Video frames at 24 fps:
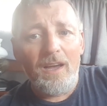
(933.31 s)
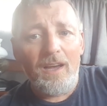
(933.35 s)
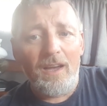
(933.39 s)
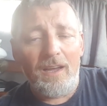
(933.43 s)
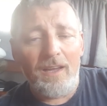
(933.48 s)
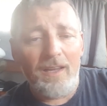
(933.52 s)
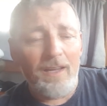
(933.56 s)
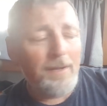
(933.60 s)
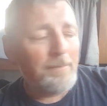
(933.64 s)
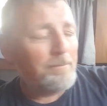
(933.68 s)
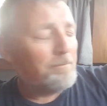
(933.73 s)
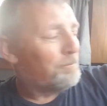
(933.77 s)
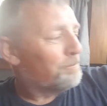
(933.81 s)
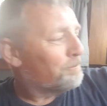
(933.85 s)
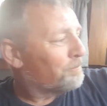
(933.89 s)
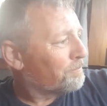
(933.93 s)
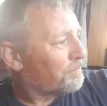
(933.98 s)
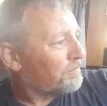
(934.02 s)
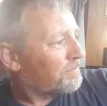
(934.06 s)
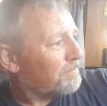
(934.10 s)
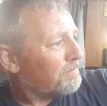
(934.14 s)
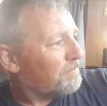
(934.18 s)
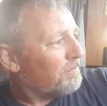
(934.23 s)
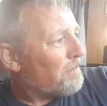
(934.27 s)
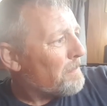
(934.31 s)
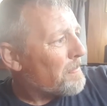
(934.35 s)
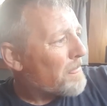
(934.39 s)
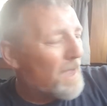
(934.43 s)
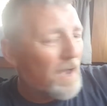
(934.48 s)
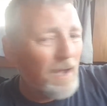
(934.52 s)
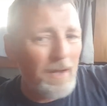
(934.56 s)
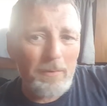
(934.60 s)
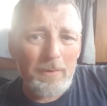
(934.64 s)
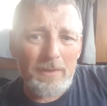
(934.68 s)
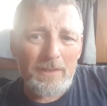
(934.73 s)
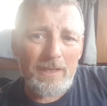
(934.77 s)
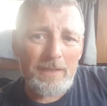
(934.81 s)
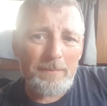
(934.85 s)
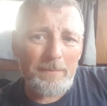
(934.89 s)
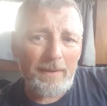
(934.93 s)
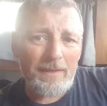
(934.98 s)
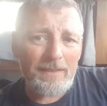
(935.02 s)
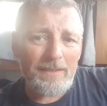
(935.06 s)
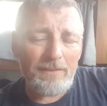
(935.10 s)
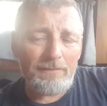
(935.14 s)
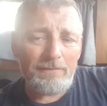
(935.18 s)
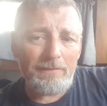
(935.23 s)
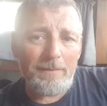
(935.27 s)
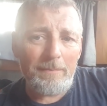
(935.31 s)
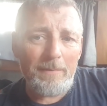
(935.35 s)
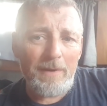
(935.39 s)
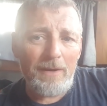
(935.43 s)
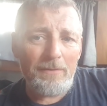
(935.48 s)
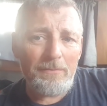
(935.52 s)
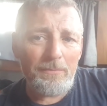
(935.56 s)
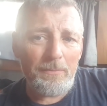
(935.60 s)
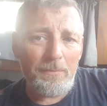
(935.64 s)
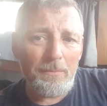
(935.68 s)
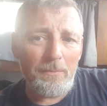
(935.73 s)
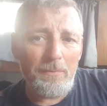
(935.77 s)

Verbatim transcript: Um, I was expecting to trim off